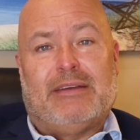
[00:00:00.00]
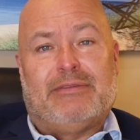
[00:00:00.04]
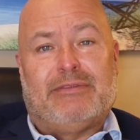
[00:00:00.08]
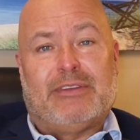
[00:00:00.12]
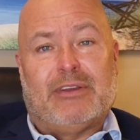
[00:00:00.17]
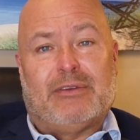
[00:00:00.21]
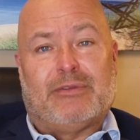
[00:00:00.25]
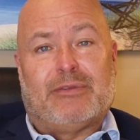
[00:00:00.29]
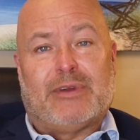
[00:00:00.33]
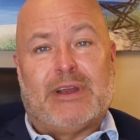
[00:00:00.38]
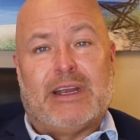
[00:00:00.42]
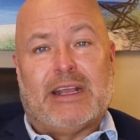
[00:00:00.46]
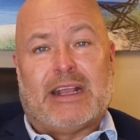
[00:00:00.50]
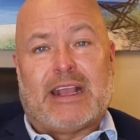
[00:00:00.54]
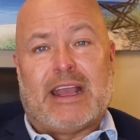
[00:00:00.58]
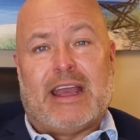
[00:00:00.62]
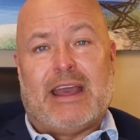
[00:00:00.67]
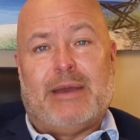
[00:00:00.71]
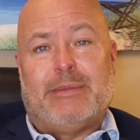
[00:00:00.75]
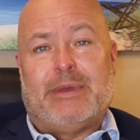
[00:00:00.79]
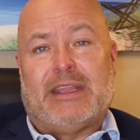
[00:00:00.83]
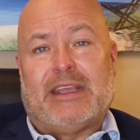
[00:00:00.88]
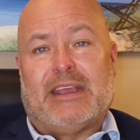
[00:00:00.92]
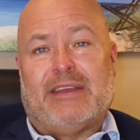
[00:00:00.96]
Feel free to
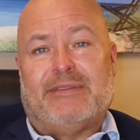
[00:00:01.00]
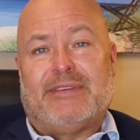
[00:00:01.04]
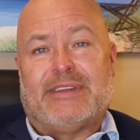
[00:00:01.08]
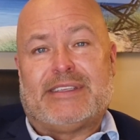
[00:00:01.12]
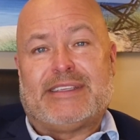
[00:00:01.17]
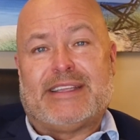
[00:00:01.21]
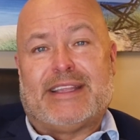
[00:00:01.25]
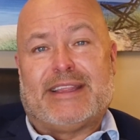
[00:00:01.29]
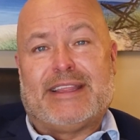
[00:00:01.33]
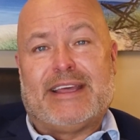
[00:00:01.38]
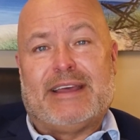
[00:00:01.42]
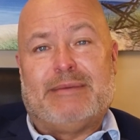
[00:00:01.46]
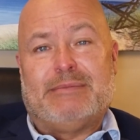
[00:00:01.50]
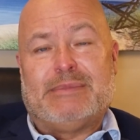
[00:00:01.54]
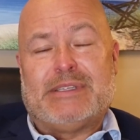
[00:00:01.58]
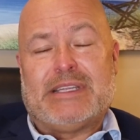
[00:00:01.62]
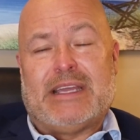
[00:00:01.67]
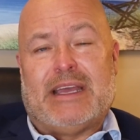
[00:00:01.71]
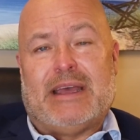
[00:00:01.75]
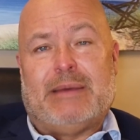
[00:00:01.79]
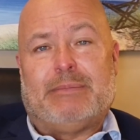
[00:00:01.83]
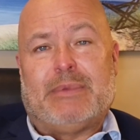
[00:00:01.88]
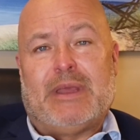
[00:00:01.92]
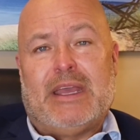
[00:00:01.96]
comment, give us a thumbs
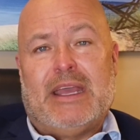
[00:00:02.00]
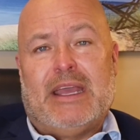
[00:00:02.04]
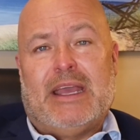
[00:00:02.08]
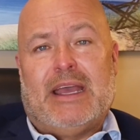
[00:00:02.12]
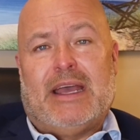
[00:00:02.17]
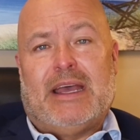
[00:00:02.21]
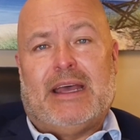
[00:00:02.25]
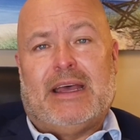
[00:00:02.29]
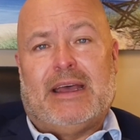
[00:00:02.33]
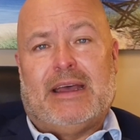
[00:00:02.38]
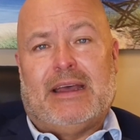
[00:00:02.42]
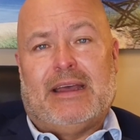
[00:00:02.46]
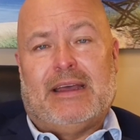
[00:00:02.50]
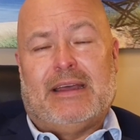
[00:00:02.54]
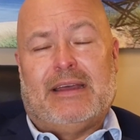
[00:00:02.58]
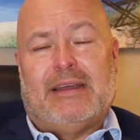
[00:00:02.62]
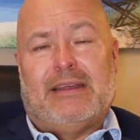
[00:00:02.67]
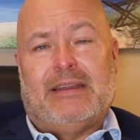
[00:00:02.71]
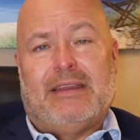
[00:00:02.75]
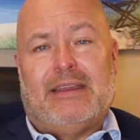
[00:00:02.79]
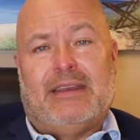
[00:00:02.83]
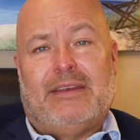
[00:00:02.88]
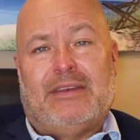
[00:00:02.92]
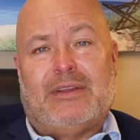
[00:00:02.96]
up,
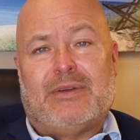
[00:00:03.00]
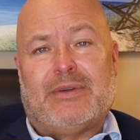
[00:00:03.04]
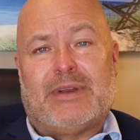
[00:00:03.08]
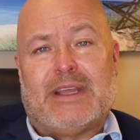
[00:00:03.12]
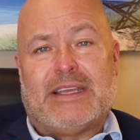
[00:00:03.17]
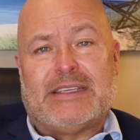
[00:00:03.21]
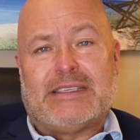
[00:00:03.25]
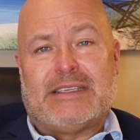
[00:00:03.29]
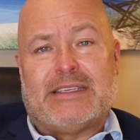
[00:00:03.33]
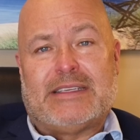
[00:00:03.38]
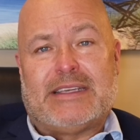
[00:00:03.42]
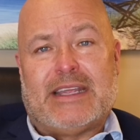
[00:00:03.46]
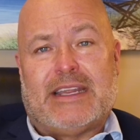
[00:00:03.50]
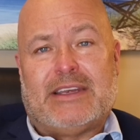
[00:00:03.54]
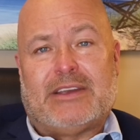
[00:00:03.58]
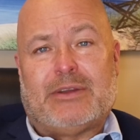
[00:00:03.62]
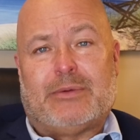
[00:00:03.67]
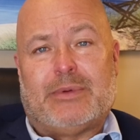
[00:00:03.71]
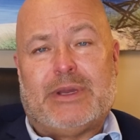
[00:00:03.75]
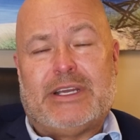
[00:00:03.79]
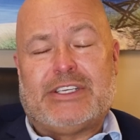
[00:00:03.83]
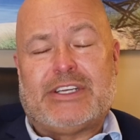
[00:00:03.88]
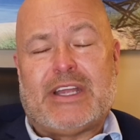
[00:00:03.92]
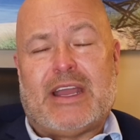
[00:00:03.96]
and don't hesitate to
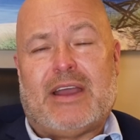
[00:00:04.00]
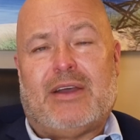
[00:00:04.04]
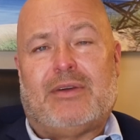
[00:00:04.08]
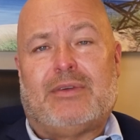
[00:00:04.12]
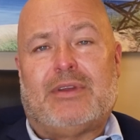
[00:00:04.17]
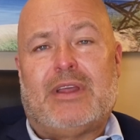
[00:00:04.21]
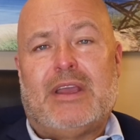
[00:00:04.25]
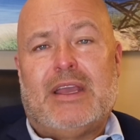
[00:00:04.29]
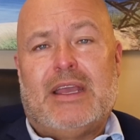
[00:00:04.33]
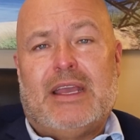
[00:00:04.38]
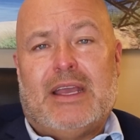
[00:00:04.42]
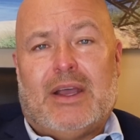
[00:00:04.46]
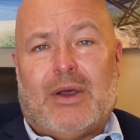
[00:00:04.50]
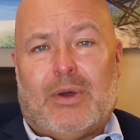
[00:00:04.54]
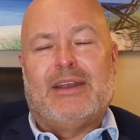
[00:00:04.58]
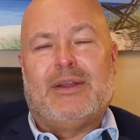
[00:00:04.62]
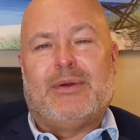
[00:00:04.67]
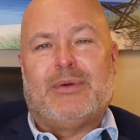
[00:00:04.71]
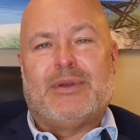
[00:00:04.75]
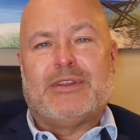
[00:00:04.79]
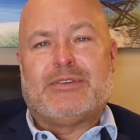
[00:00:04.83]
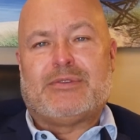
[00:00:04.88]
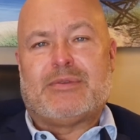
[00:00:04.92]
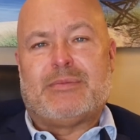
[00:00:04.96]
reach out. And
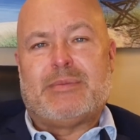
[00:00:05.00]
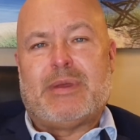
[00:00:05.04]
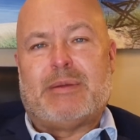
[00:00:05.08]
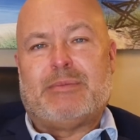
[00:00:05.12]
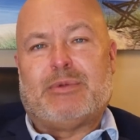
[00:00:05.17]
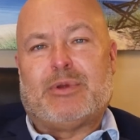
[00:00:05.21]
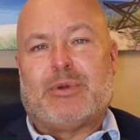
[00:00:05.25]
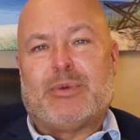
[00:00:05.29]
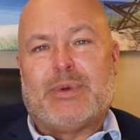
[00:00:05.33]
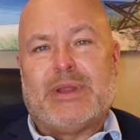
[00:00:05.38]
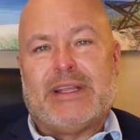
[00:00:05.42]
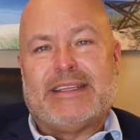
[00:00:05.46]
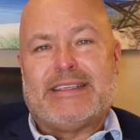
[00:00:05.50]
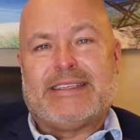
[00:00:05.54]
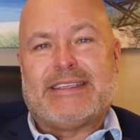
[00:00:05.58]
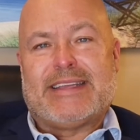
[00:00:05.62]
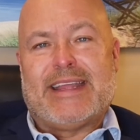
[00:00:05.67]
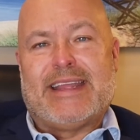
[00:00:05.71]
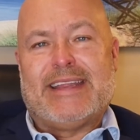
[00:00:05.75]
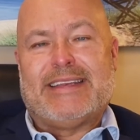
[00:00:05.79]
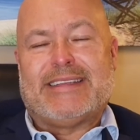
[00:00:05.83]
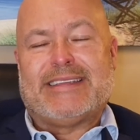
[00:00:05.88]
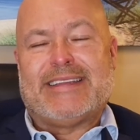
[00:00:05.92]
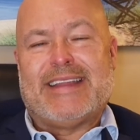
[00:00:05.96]
always remember, real
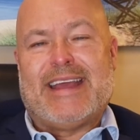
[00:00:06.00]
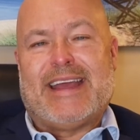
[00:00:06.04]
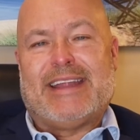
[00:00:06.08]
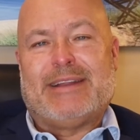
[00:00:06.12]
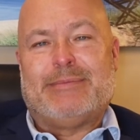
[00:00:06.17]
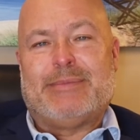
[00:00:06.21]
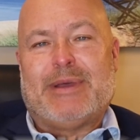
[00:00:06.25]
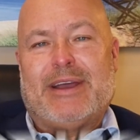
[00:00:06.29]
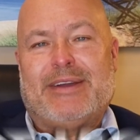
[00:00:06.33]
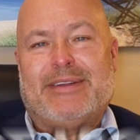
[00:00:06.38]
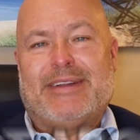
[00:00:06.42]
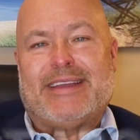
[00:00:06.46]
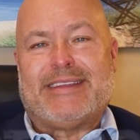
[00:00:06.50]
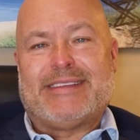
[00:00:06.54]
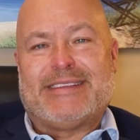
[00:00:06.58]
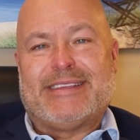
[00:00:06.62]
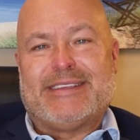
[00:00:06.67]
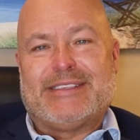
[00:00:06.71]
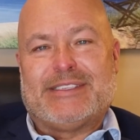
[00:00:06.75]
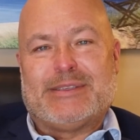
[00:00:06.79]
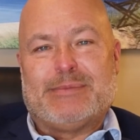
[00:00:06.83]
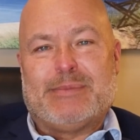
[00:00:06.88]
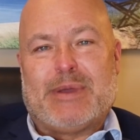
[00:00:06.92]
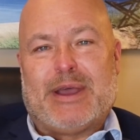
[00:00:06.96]
estate's not about us,
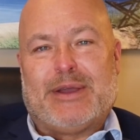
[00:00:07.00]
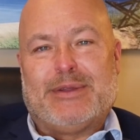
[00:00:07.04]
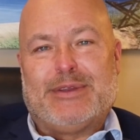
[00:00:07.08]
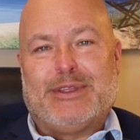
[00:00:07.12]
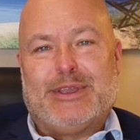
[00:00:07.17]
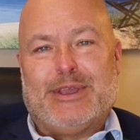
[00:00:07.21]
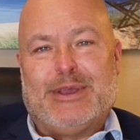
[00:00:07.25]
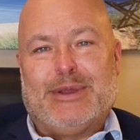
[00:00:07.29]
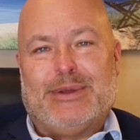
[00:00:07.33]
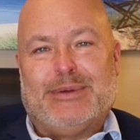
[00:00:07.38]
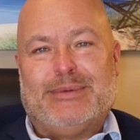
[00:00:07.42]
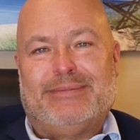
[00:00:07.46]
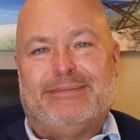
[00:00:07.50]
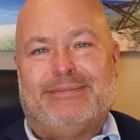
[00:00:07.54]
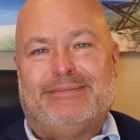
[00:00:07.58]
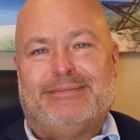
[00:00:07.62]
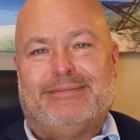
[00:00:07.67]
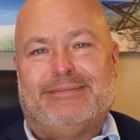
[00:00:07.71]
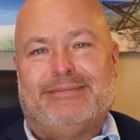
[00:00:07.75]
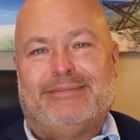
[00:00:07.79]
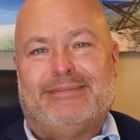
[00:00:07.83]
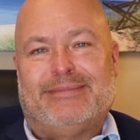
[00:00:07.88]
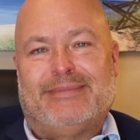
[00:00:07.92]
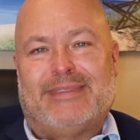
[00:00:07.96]
it's about you.
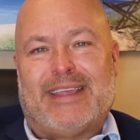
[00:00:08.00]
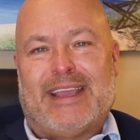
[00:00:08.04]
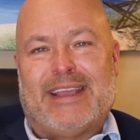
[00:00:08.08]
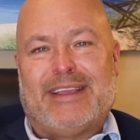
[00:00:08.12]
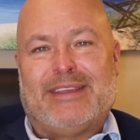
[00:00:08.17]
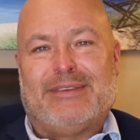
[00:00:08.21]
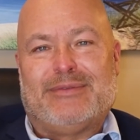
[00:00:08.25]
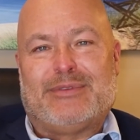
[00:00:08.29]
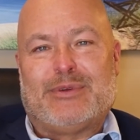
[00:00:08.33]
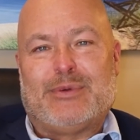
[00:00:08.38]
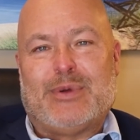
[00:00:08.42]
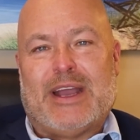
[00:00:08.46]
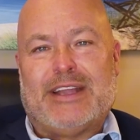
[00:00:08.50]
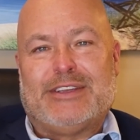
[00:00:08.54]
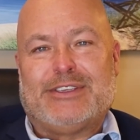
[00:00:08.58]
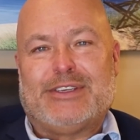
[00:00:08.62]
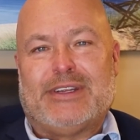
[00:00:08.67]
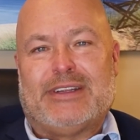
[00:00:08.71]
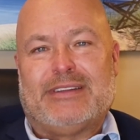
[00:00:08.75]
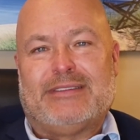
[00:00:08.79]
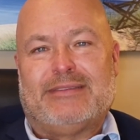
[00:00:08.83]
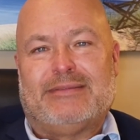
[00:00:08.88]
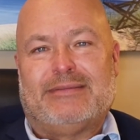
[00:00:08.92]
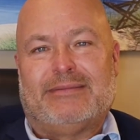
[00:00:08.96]
Thank you for
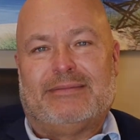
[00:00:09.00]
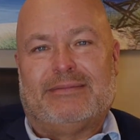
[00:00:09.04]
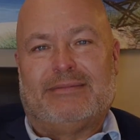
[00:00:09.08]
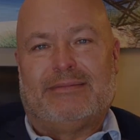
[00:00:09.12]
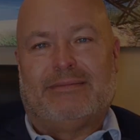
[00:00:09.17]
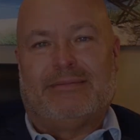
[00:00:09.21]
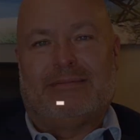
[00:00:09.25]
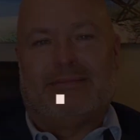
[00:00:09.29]
watching.